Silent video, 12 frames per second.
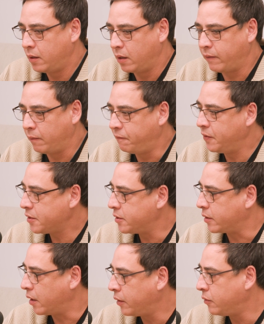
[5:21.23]
if I'm
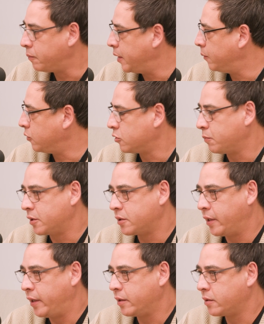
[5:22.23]
fixing other people's
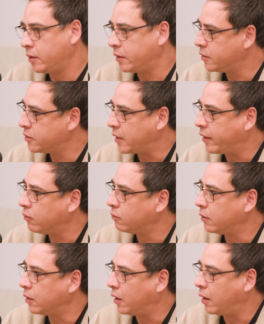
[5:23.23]
mistakes,
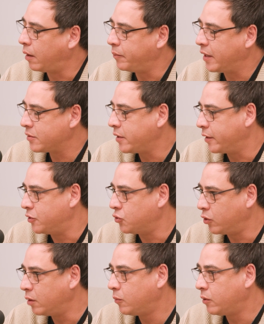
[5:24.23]
that's not
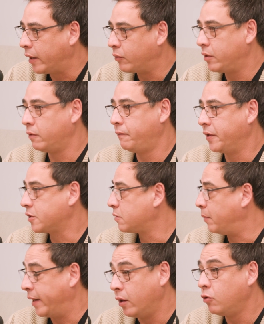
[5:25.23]
enjoyable. I'd rather fix
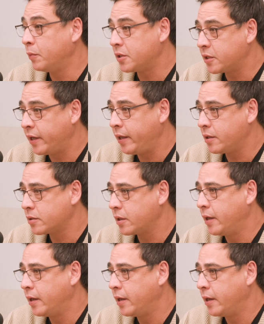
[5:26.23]
my own mistakes.